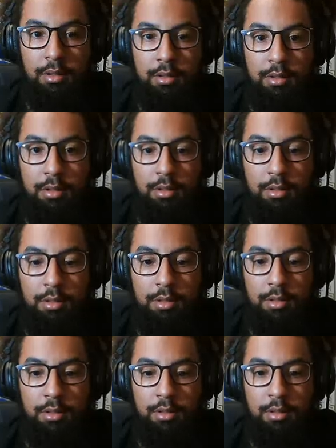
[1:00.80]

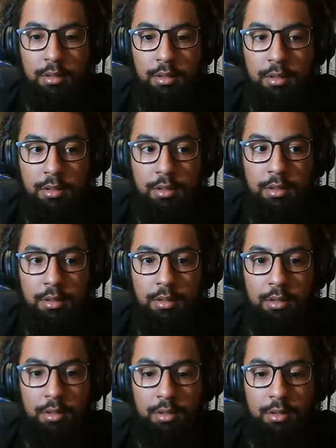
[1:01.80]

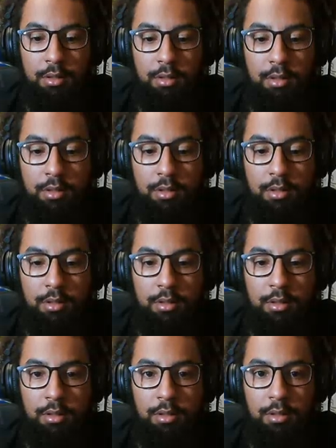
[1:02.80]
(silence)